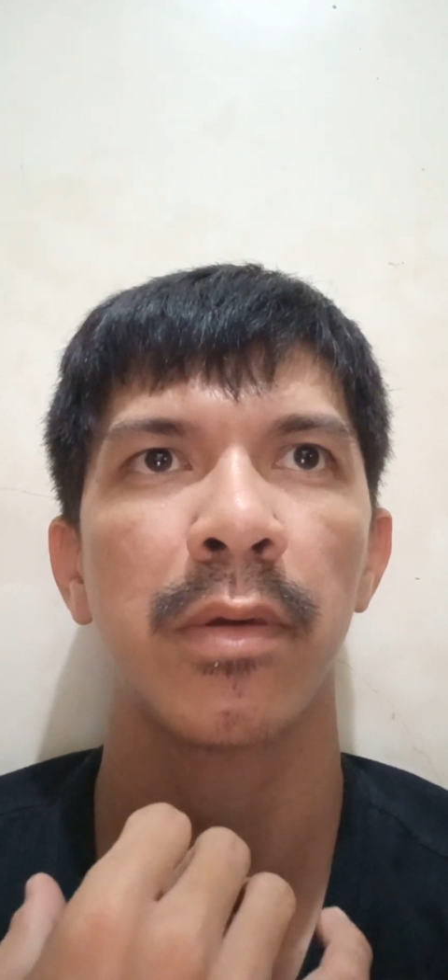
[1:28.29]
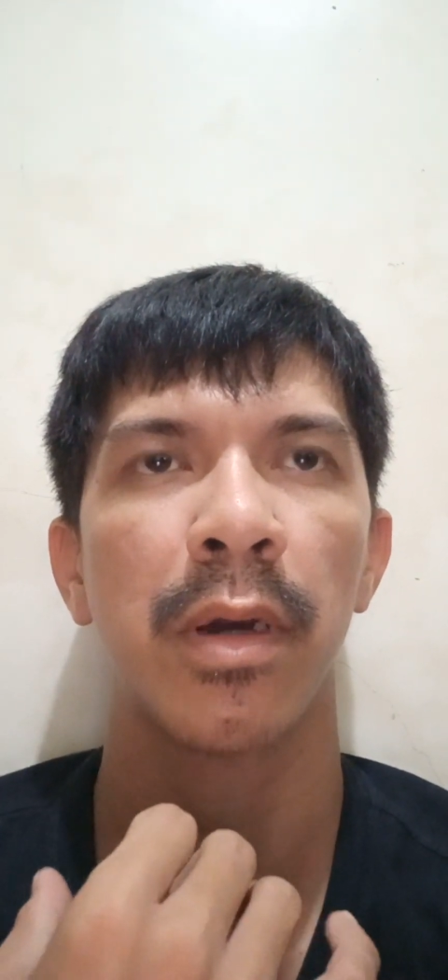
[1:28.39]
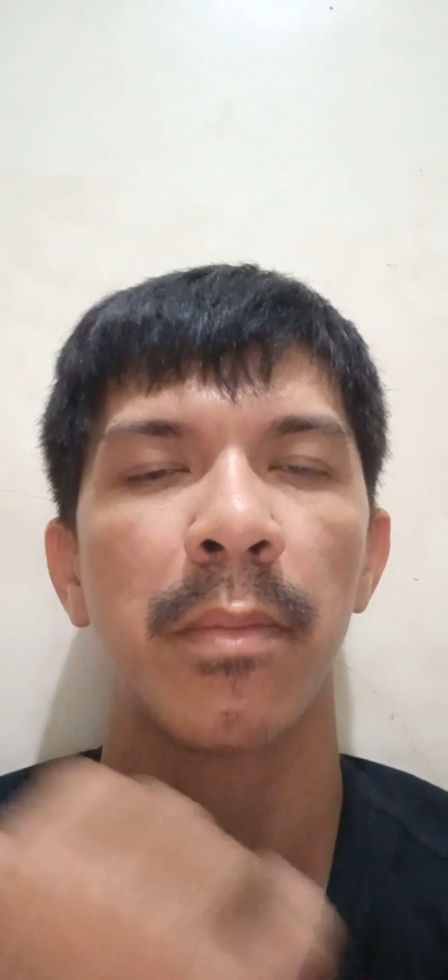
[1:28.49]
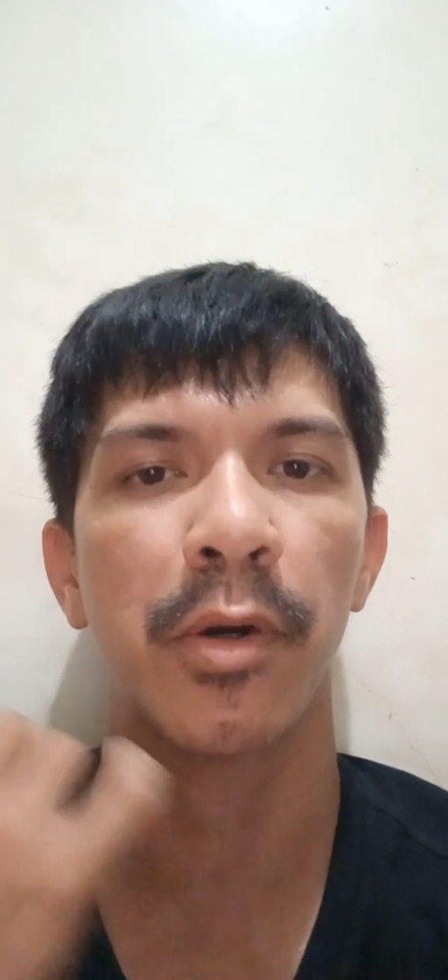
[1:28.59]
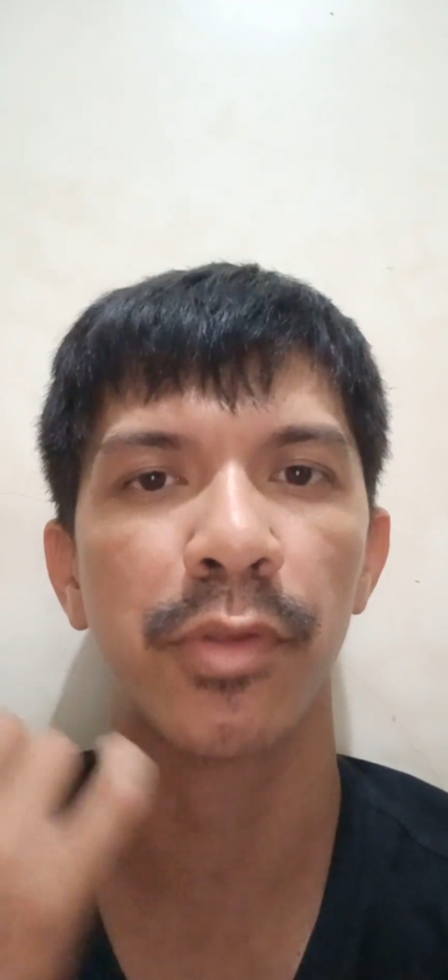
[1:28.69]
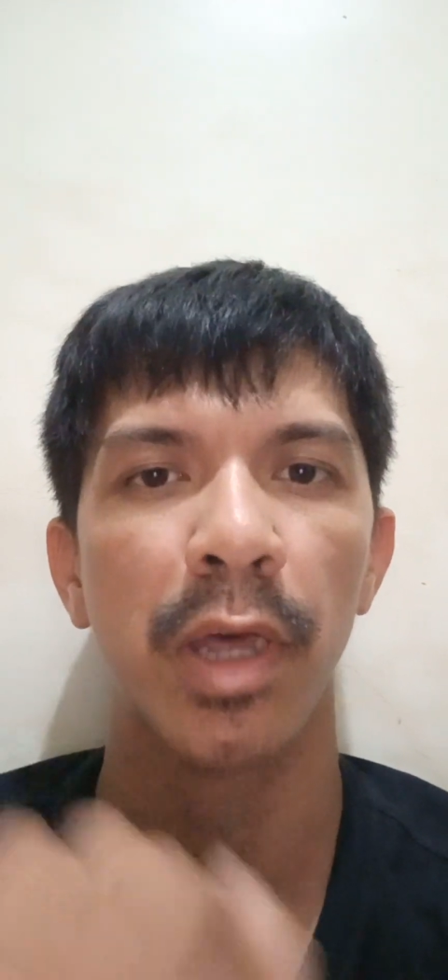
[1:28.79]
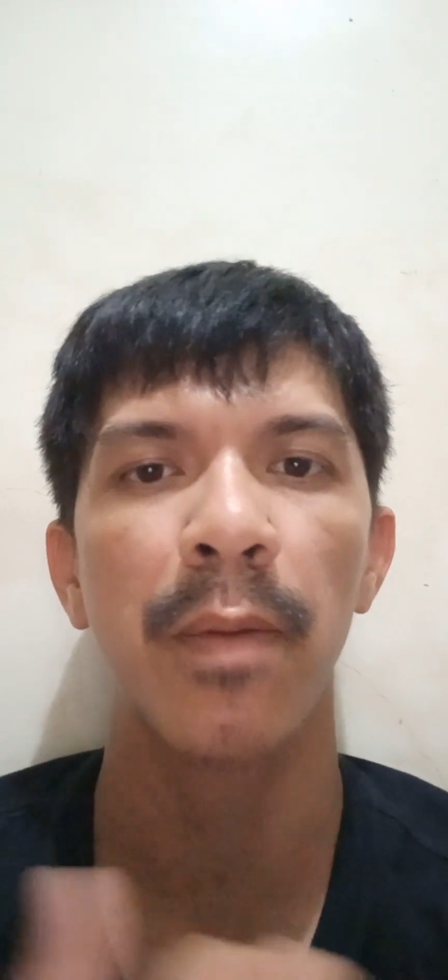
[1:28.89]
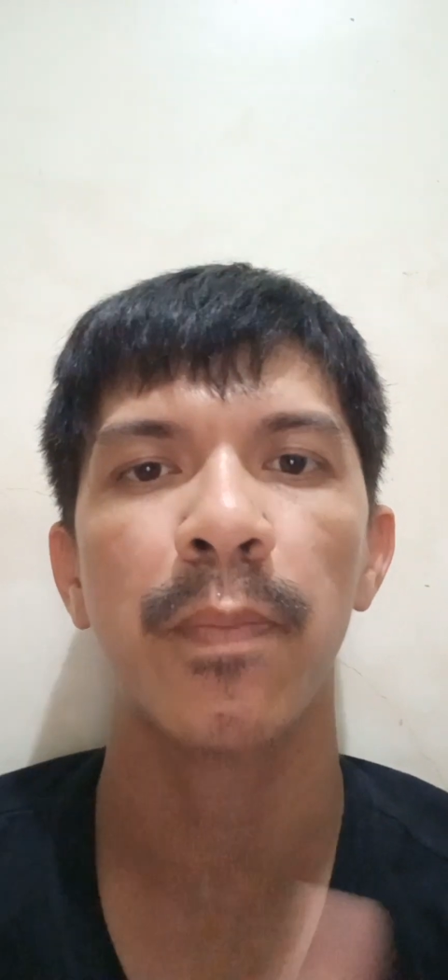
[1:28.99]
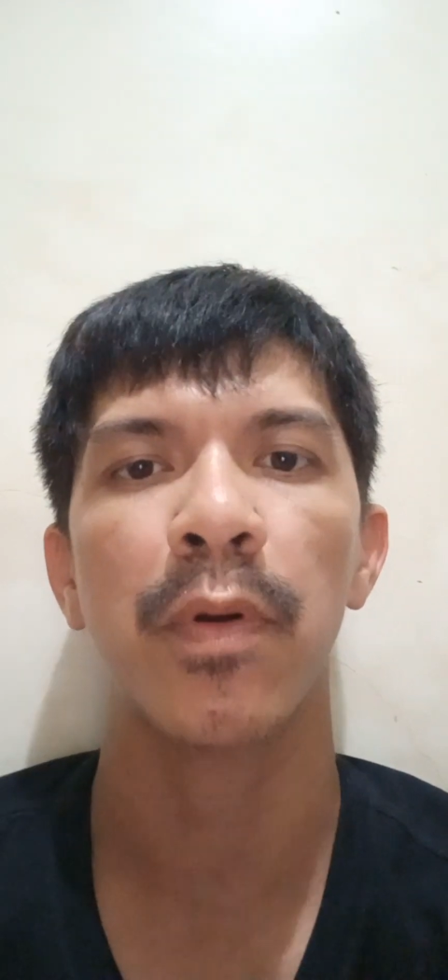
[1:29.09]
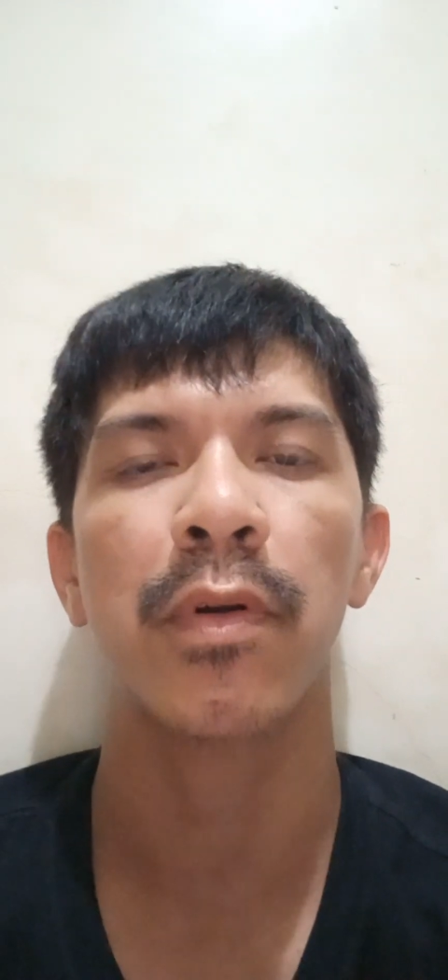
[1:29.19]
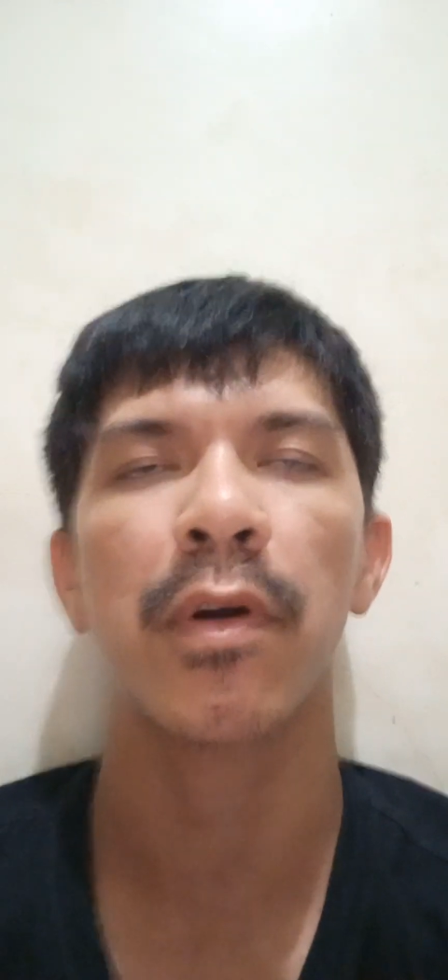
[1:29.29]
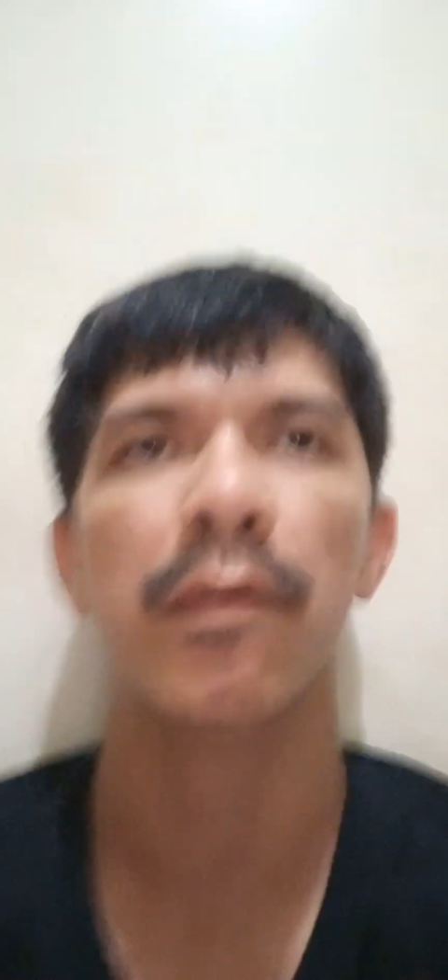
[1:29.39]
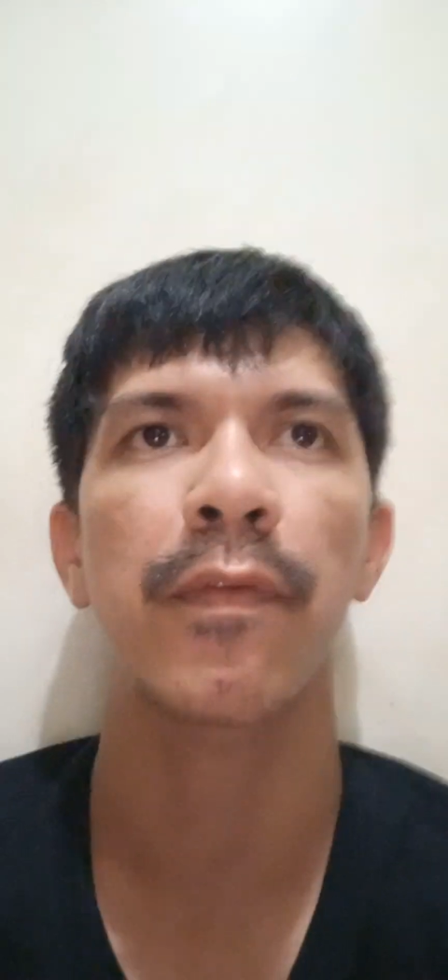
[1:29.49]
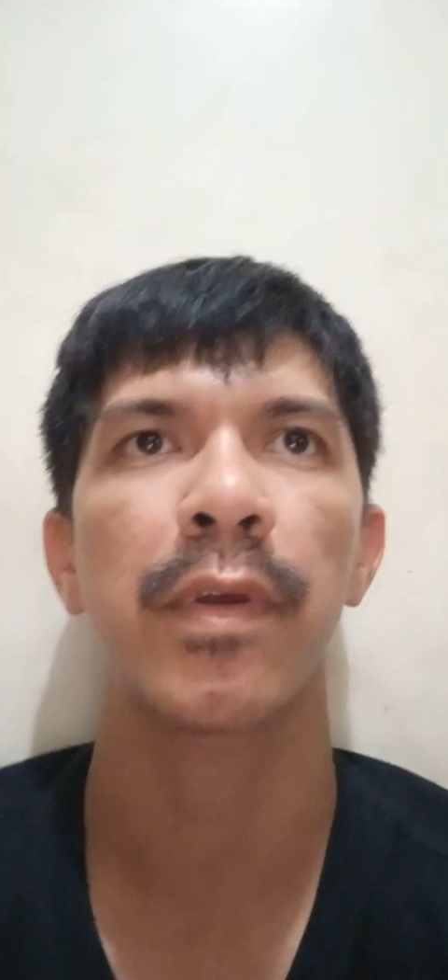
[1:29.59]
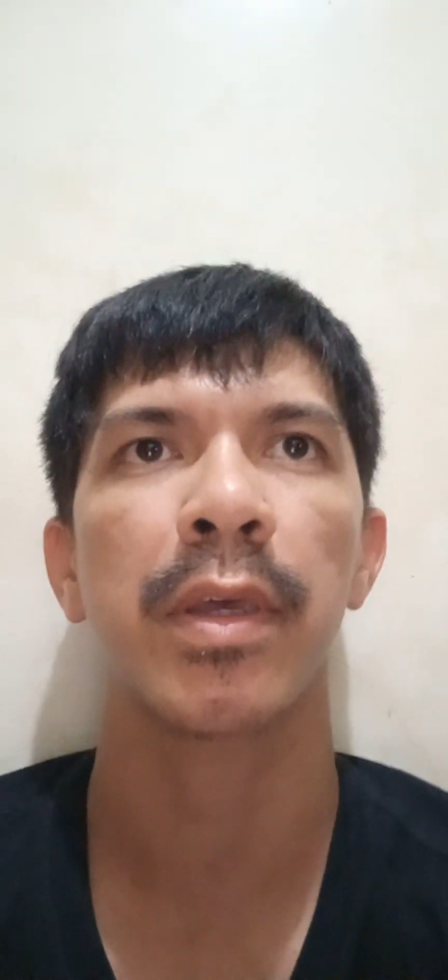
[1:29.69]
a Mount Apo
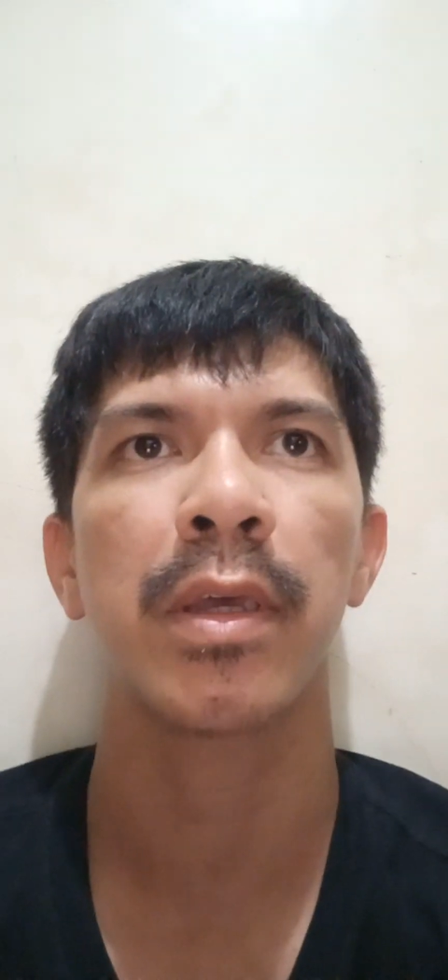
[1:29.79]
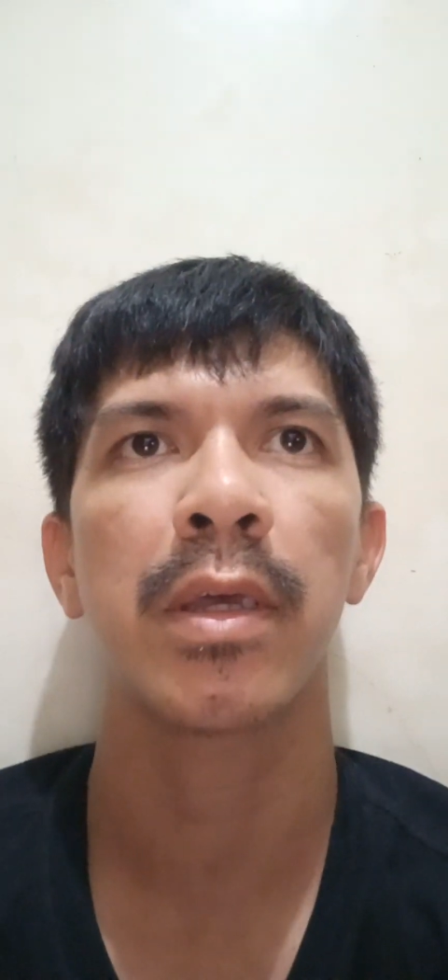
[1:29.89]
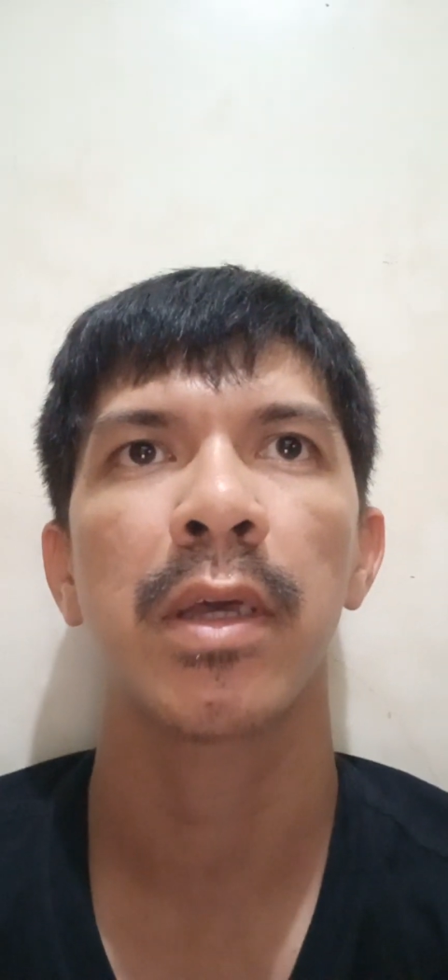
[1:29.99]
coffee,